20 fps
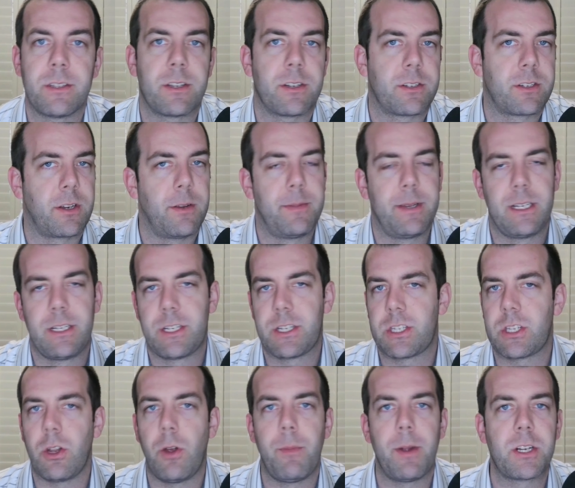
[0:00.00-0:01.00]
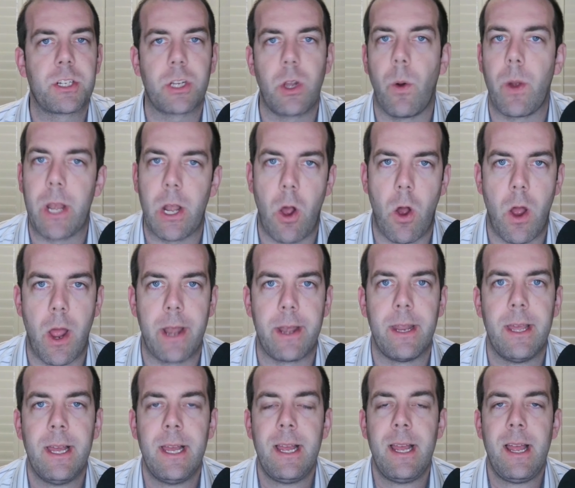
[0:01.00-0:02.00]
There's going to be just so much going on
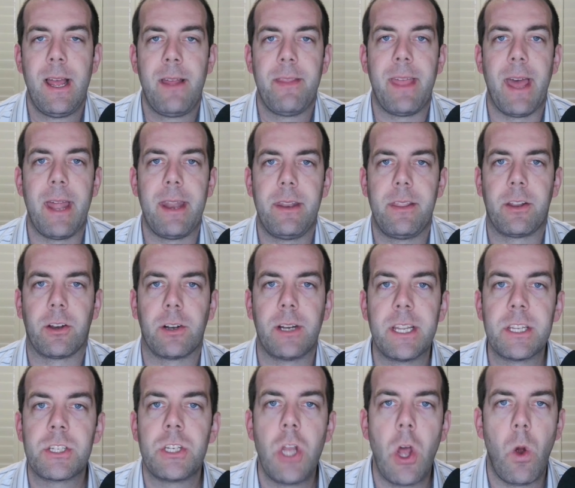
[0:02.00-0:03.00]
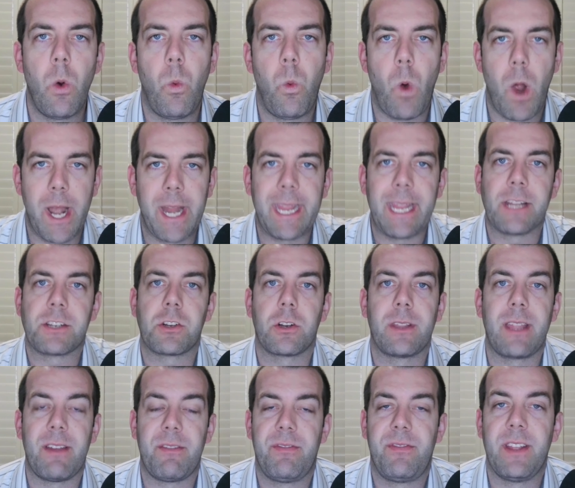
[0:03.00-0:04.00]
that there is no one answer
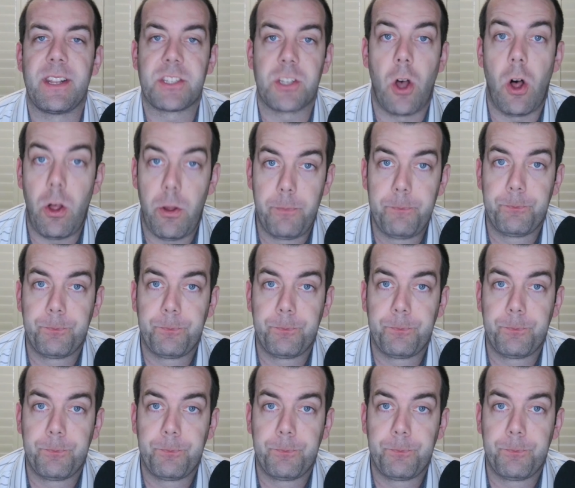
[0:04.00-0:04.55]
that fits all.